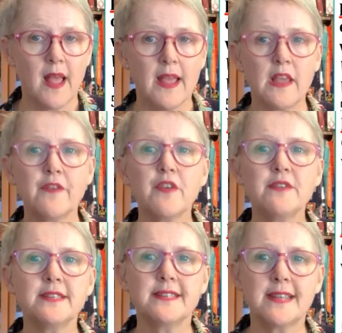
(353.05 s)
If there
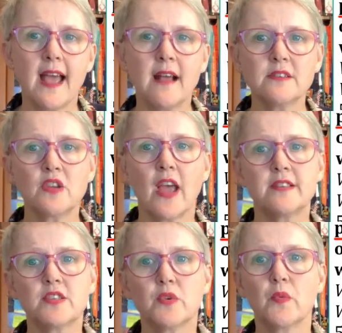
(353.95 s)
is doubt
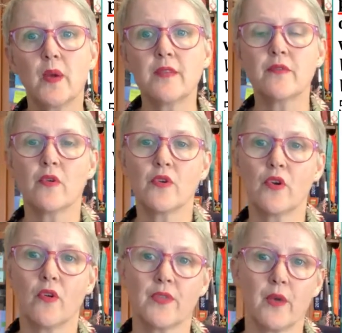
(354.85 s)
as to whether or
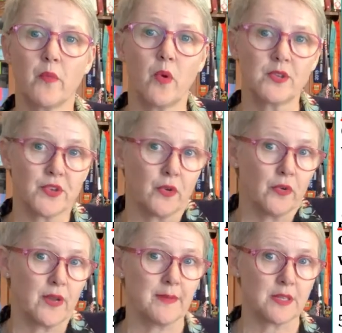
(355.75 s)
not there was
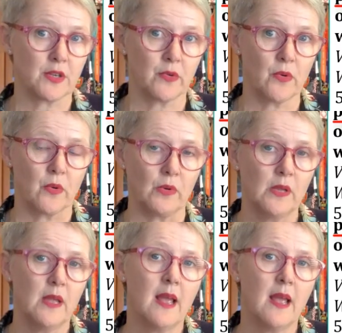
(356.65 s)
agreement at all,